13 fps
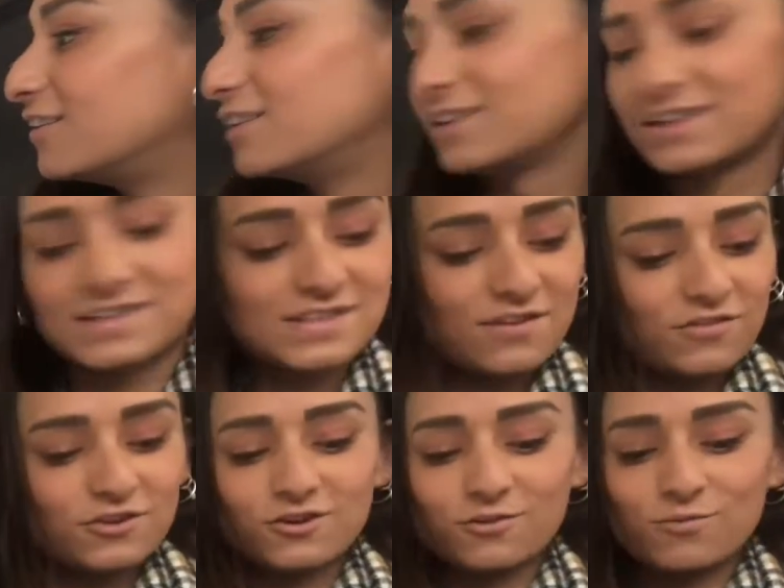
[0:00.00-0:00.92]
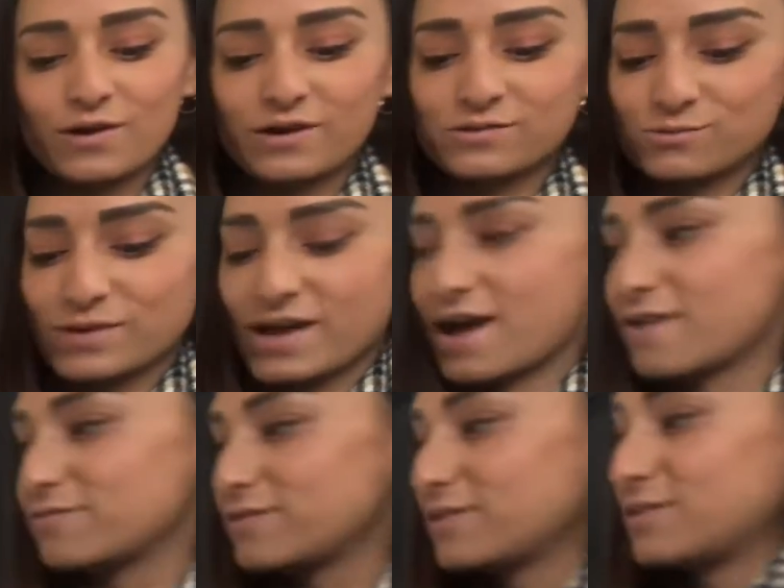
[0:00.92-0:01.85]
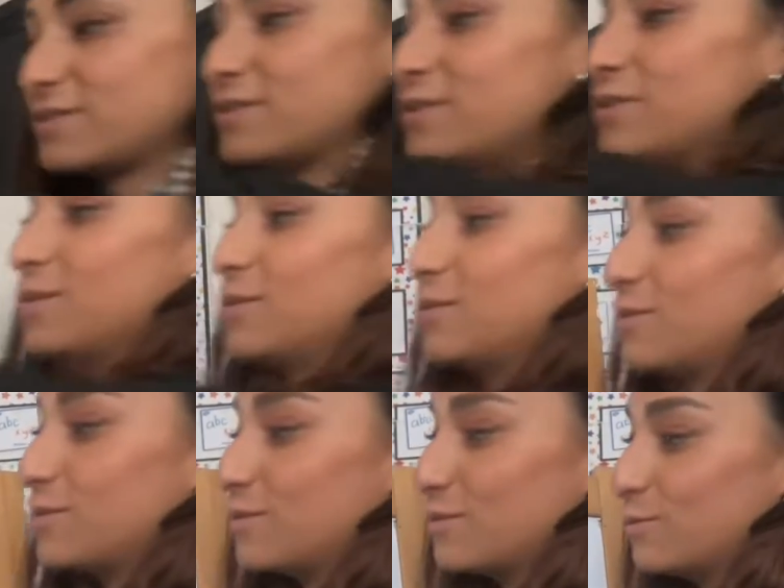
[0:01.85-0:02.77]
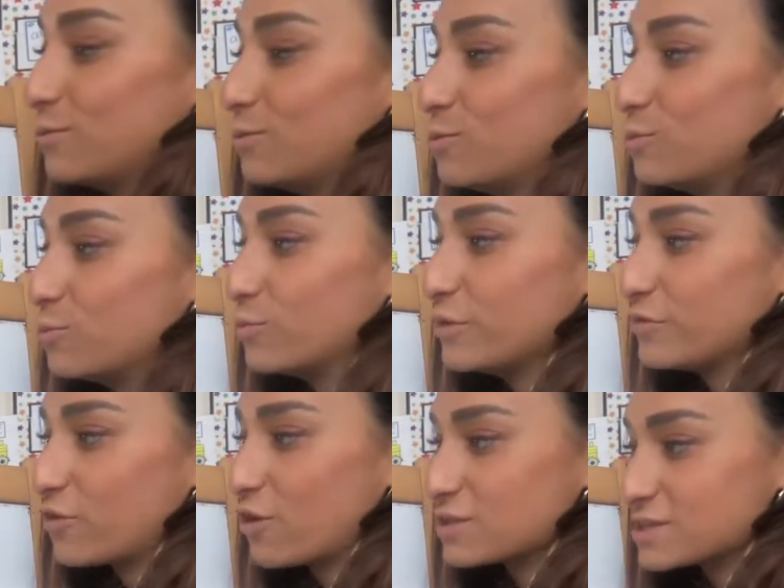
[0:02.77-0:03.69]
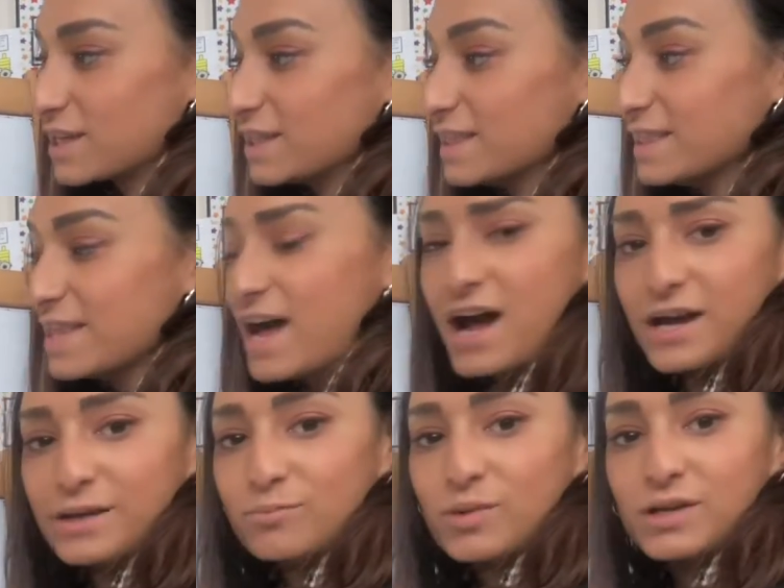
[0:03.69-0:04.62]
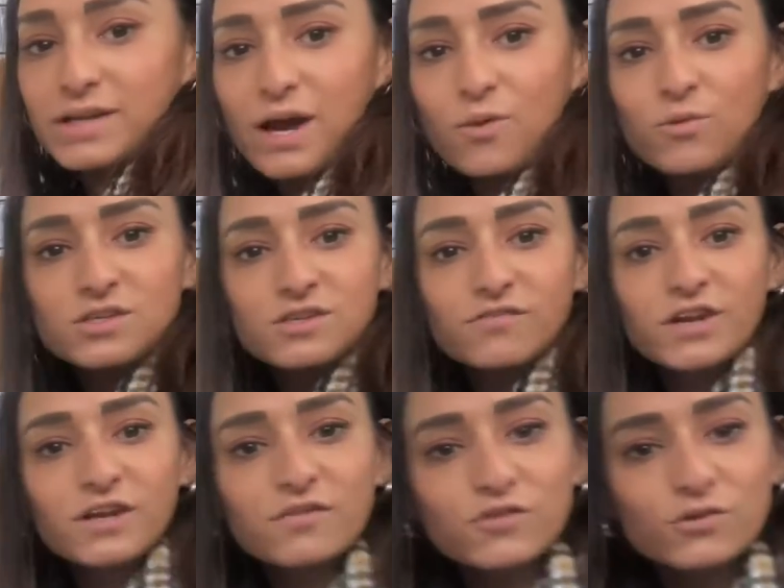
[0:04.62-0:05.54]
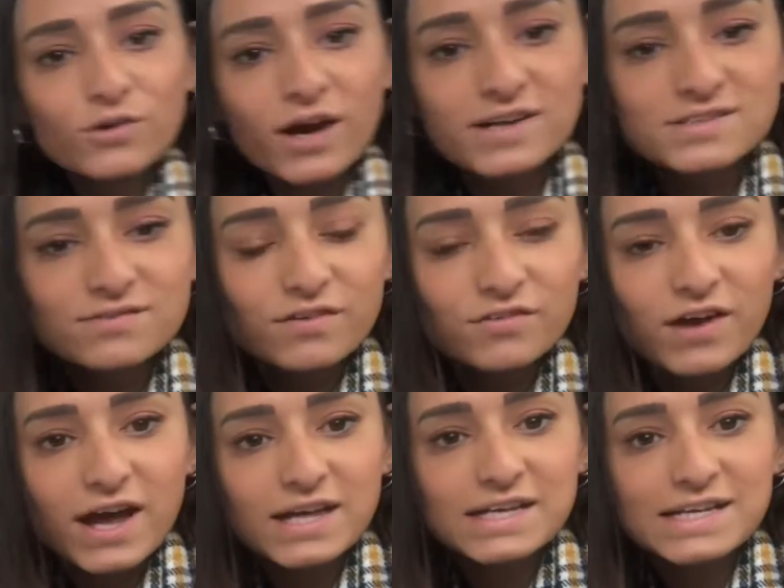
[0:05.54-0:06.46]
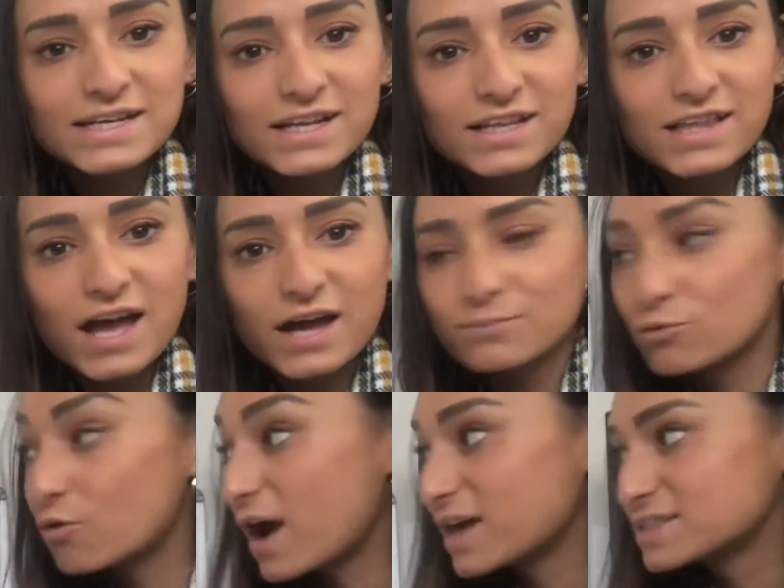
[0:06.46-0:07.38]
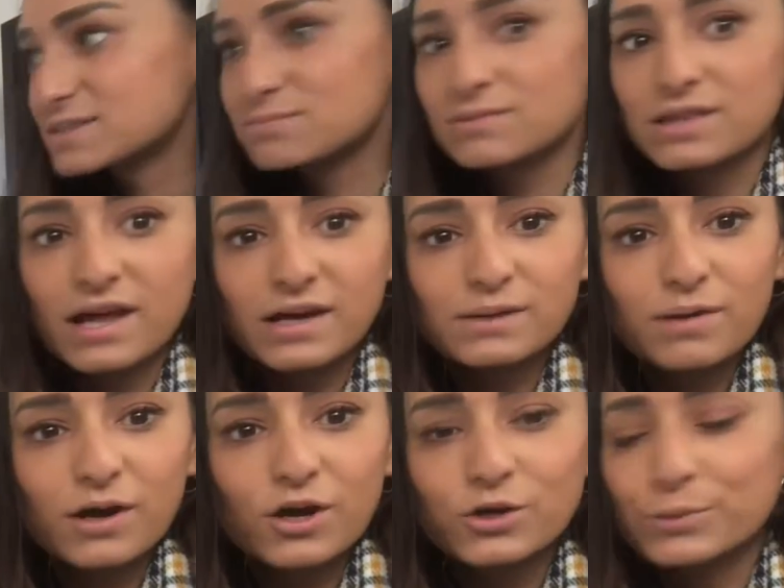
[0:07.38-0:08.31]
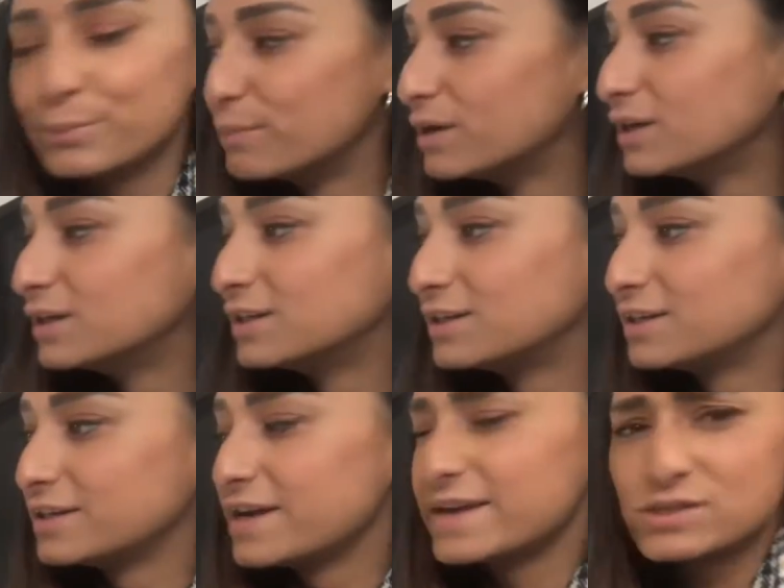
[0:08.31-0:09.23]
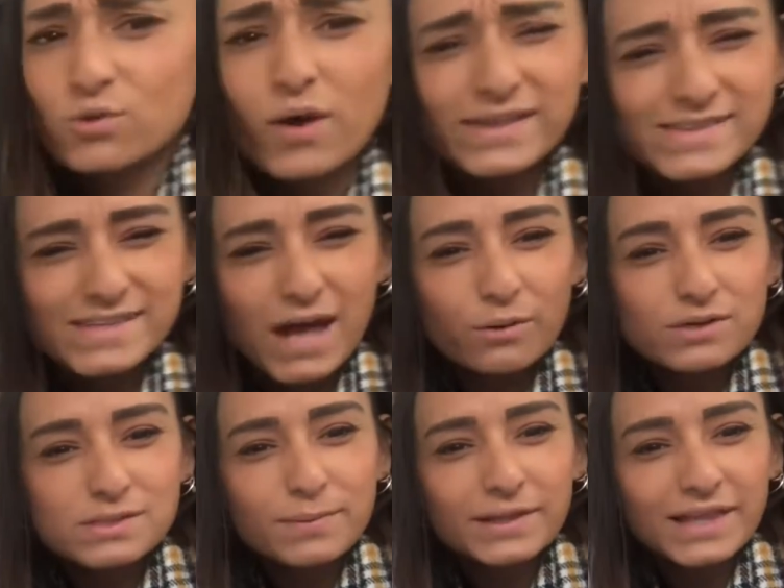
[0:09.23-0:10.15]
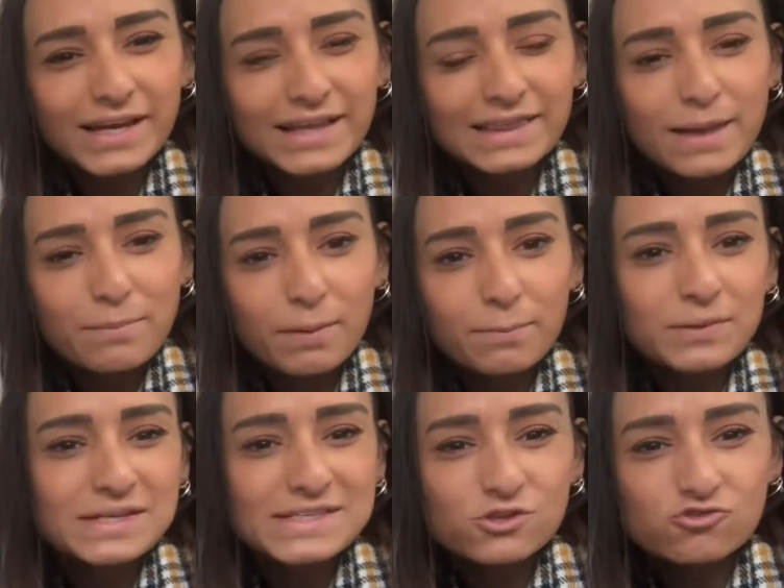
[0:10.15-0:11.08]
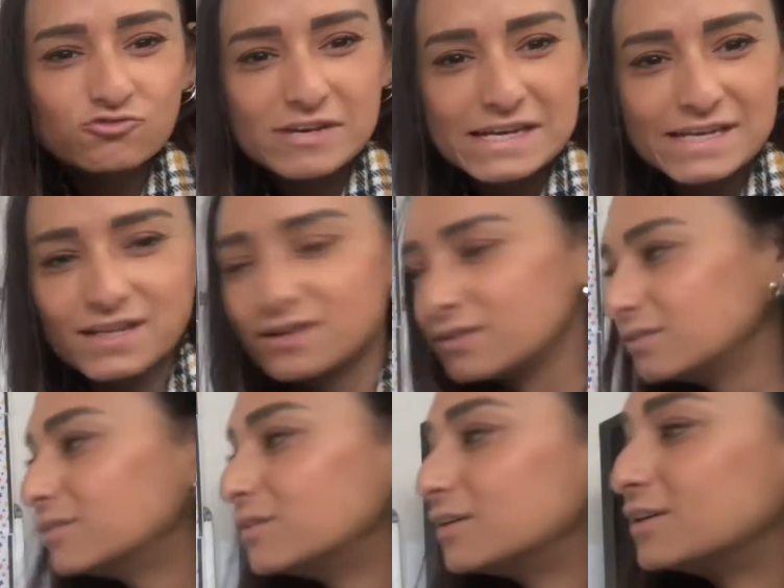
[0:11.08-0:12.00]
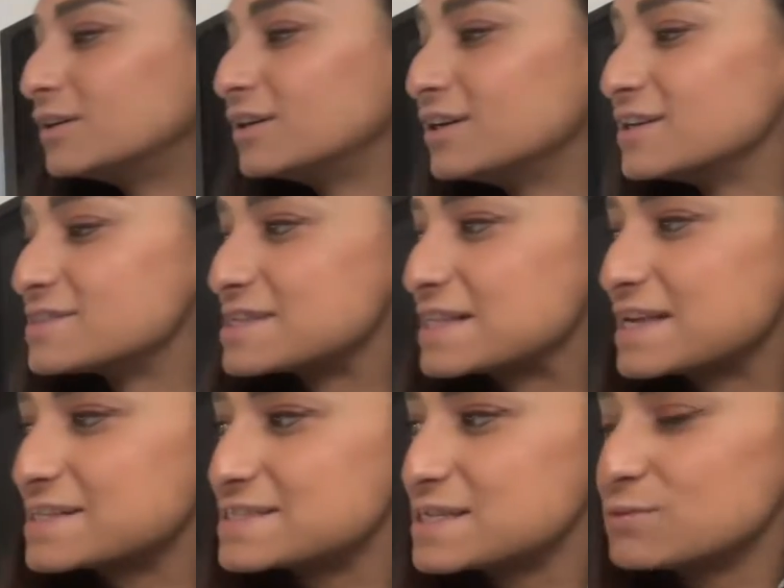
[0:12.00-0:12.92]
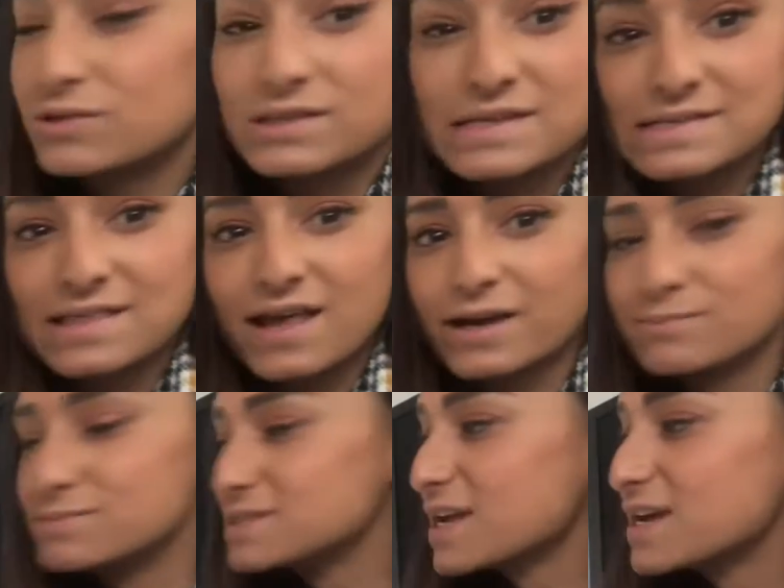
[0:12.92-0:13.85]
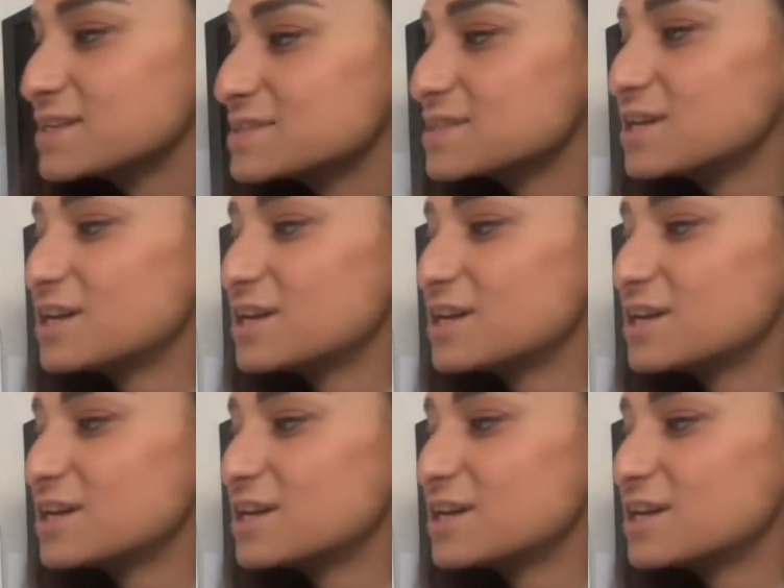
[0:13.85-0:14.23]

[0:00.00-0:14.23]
Let's have a look what else we have. Oh, we've got a lime. Now, I wonder if any of you guys have ever eaten a lime or had some lime at home. It's quite sour. It's a bit like a lemon, but it's green. So let's see what this lime says.